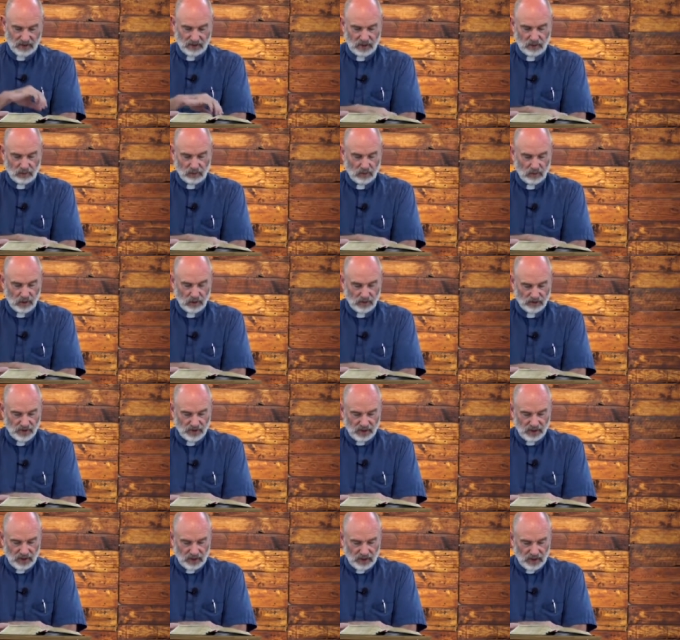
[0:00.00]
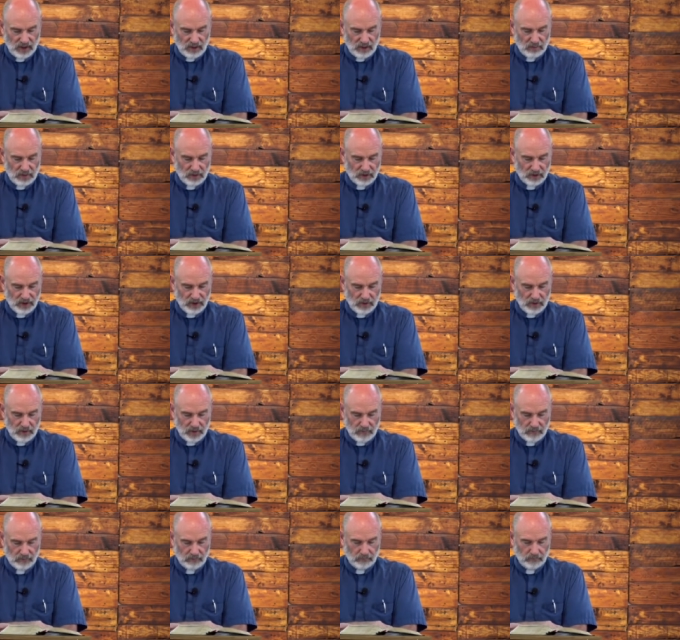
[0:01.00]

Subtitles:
They were judging in Beersheba.